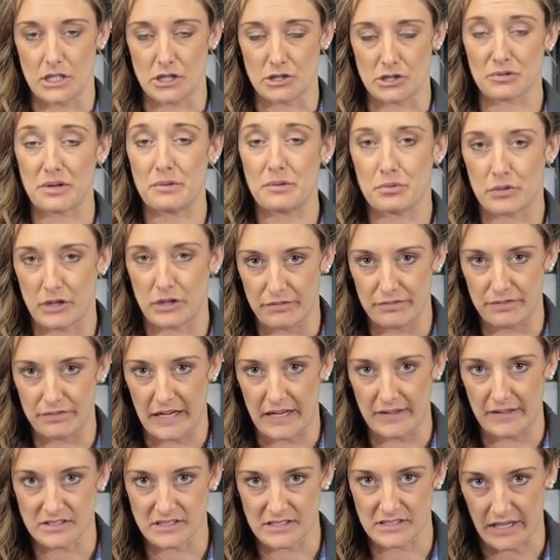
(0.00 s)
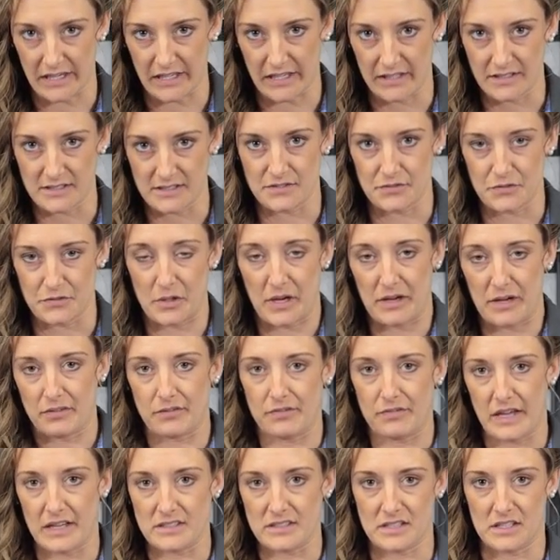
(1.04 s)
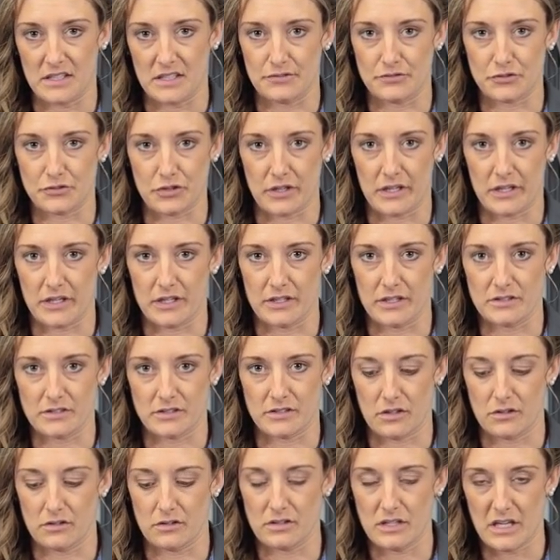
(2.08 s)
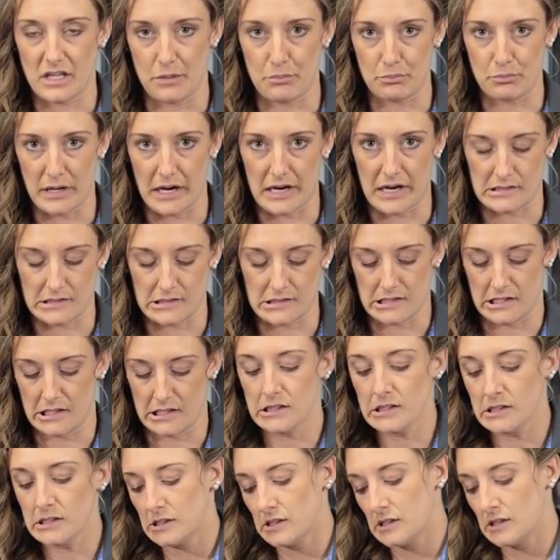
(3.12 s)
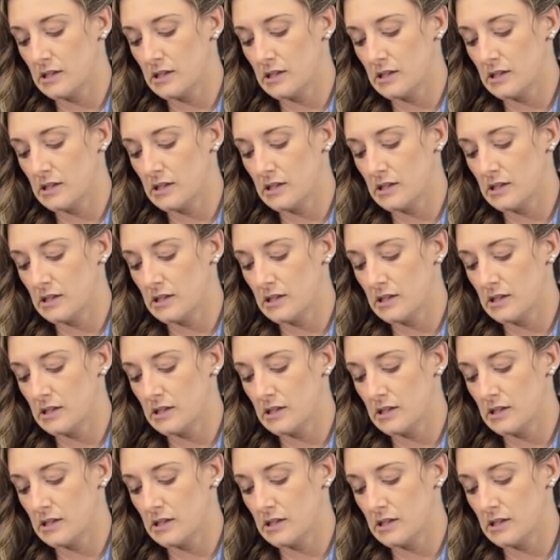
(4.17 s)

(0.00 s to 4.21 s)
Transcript: in 3.5 seconds if you have a fast enough trigger. So keep practicing.